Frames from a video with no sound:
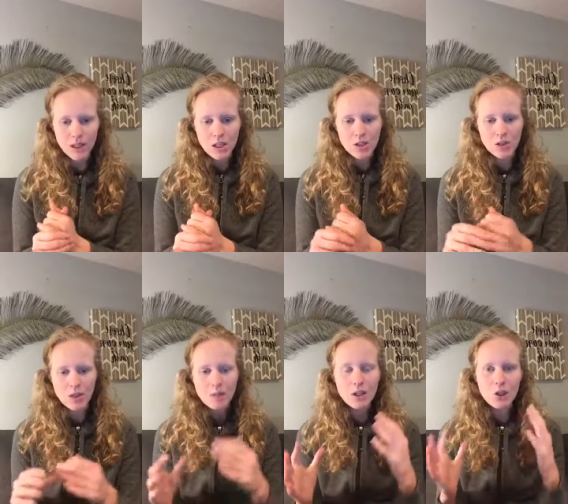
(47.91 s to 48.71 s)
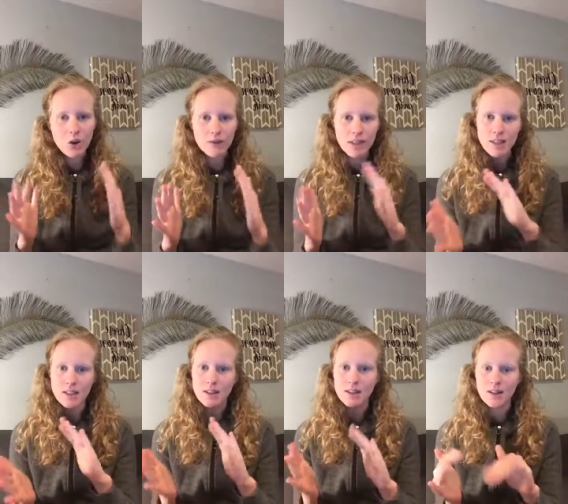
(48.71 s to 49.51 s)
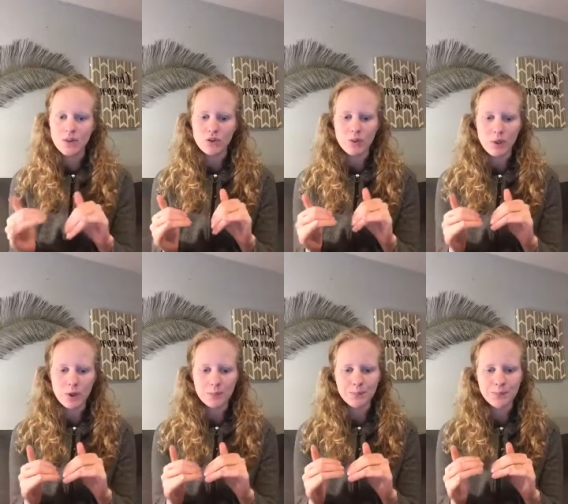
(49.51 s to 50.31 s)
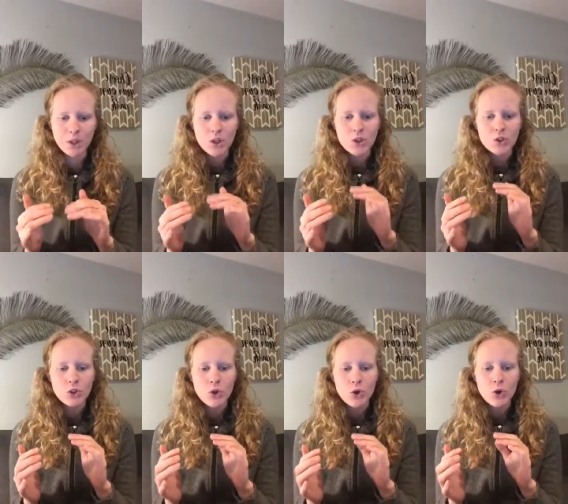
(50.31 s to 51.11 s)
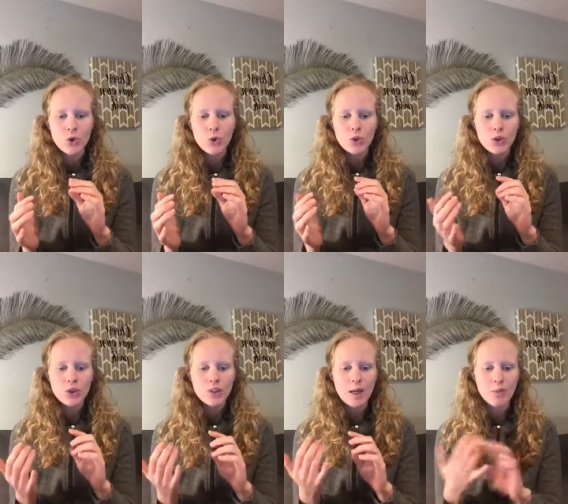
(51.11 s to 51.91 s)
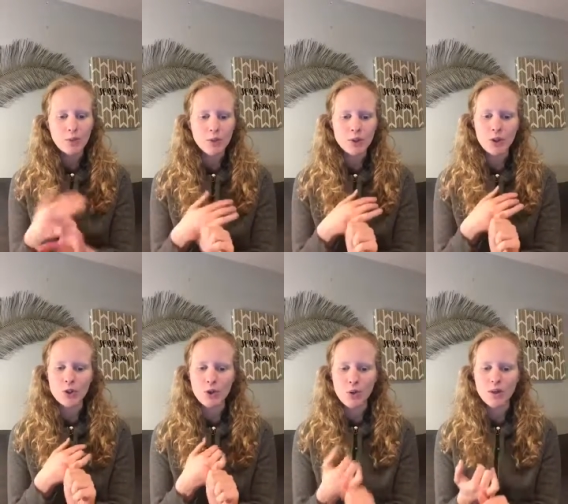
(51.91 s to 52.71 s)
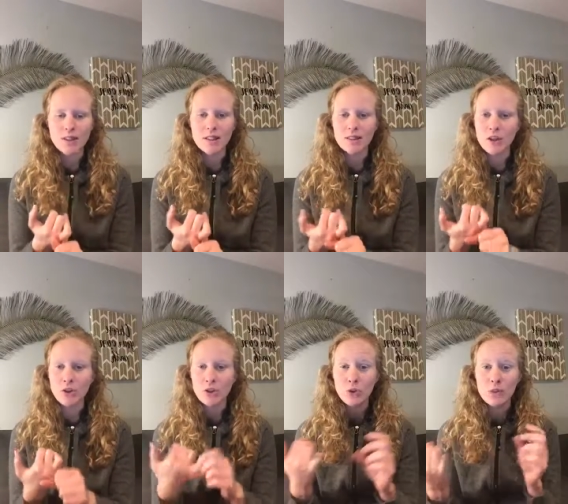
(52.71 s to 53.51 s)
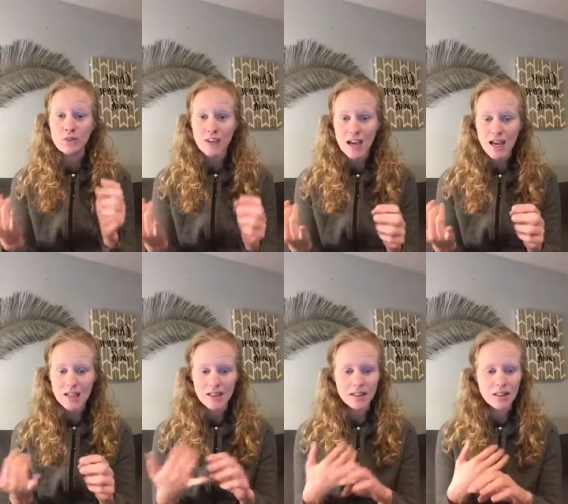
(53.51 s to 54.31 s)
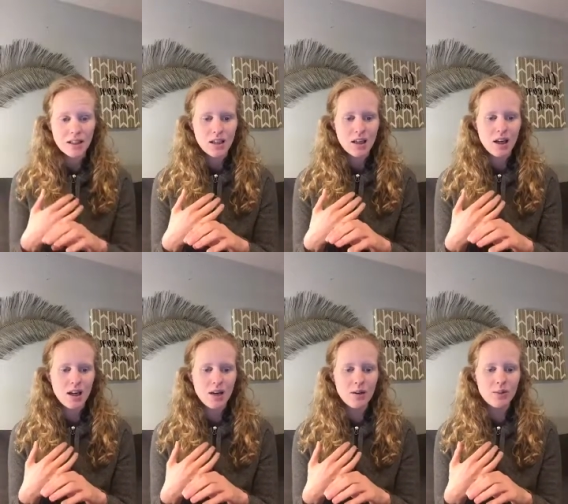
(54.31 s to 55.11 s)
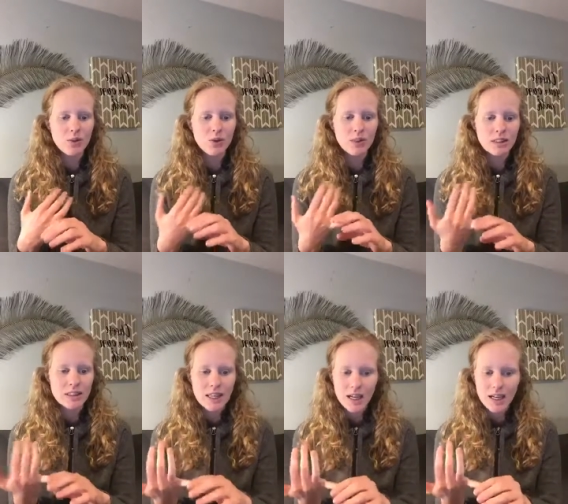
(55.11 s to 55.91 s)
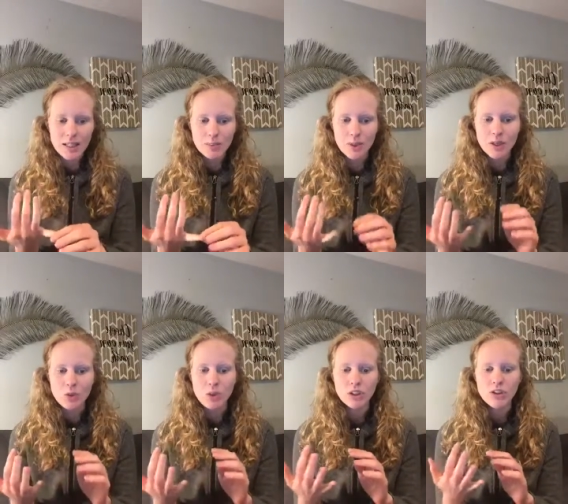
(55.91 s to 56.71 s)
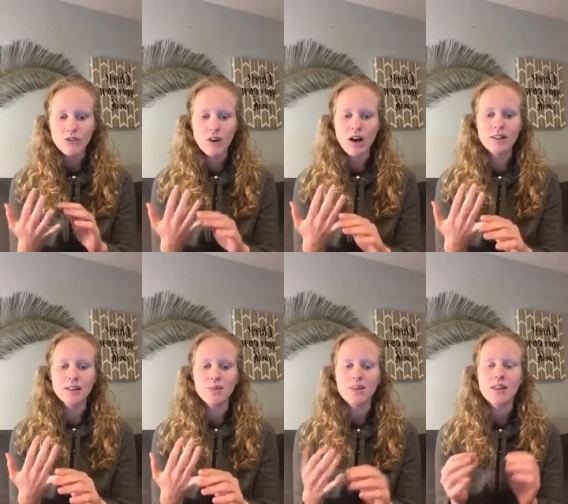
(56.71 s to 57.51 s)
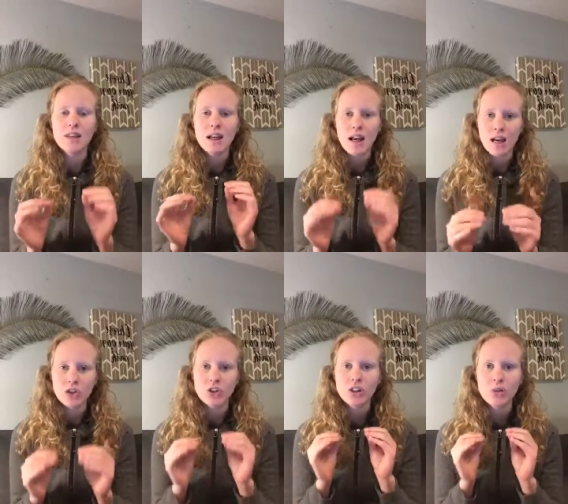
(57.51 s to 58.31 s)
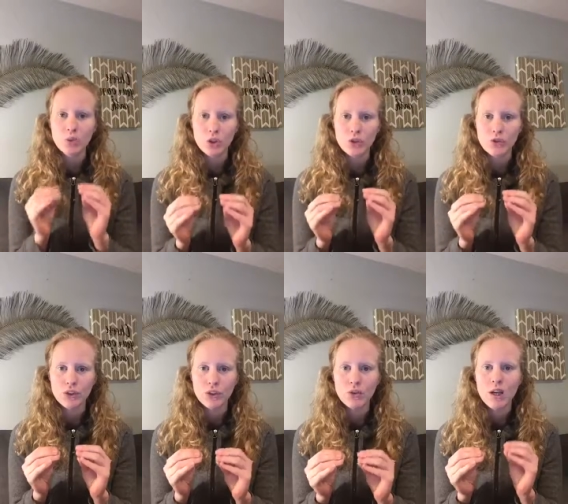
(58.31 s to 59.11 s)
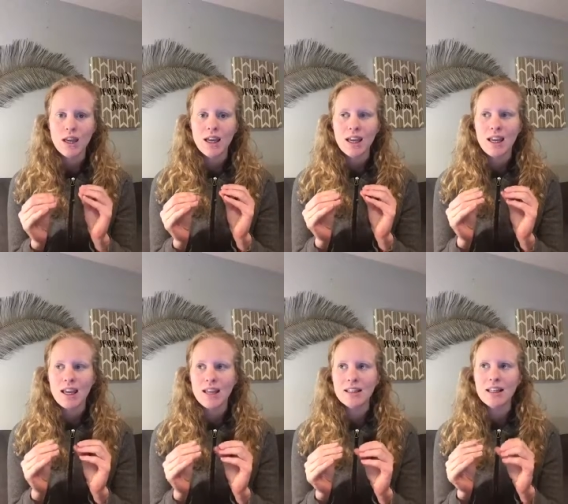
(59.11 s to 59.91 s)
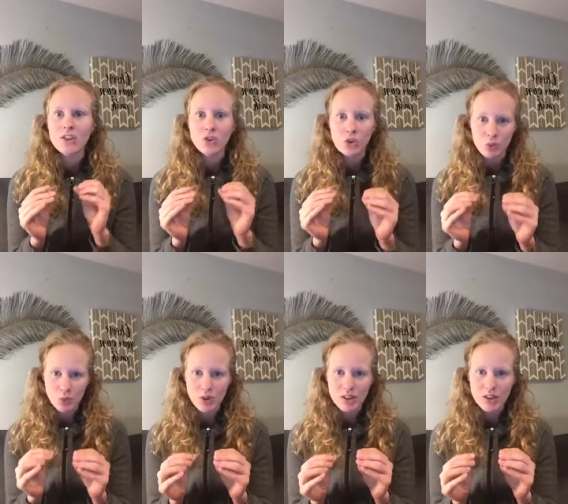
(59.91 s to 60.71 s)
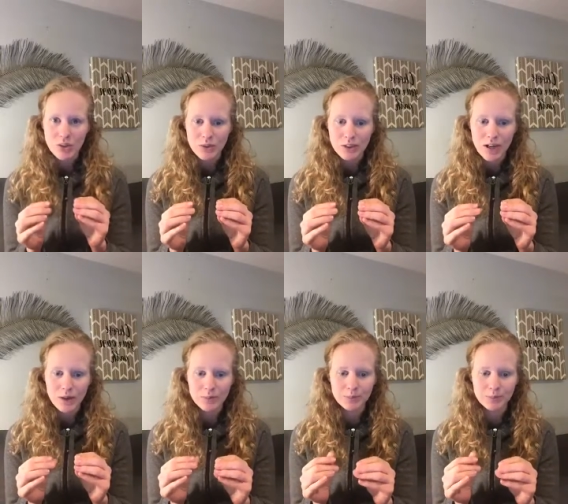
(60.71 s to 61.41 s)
So let me know if this sounds familiar. So you're the type of person who always seeks out the newest fads, the newest diets, because you want to find something that actually works for you and gets you the results that you desire.